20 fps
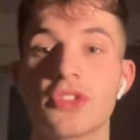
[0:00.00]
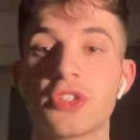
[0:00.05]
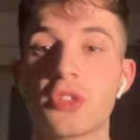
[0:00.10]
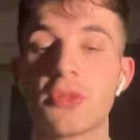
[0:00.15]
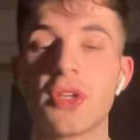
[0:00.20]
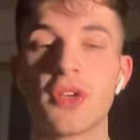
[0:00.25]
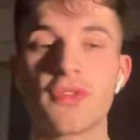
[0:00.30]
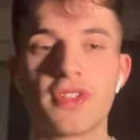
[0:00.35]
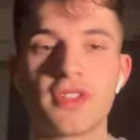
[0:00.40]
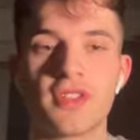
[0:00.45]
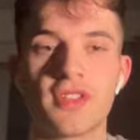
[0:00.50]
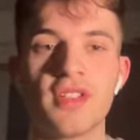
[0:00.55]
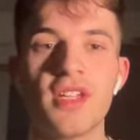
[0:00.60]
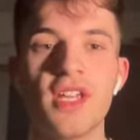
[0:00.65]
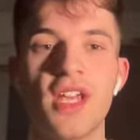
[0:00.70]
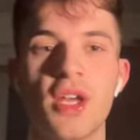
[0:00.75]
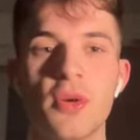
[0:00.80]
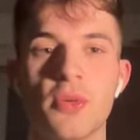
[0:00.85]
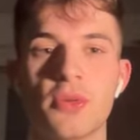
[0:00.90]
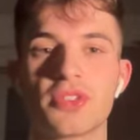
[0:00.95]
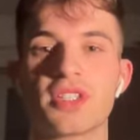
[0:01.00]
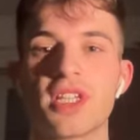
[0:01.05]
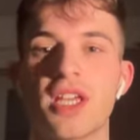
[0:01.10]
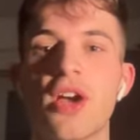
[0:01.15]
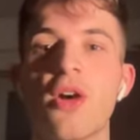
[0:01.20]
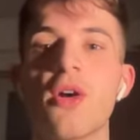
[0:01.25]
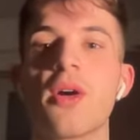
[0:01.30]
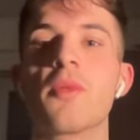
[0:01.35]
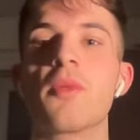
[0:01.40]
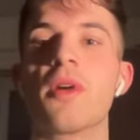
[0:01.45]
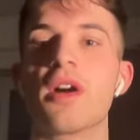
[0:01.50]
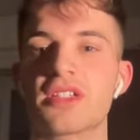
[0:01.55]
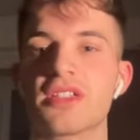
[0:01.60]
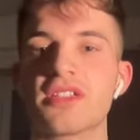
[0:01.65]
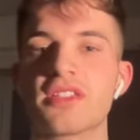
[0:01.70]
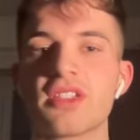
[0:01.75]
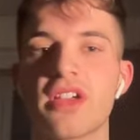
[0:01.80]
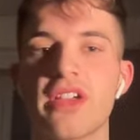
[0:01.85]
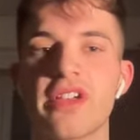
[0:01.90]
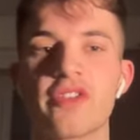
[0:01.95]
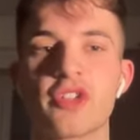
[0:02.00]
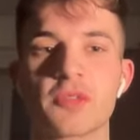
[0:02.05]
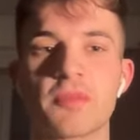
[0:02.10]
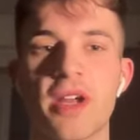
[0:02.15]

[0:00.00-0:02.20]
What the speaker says: So we often will say, oh, it worked in cycles,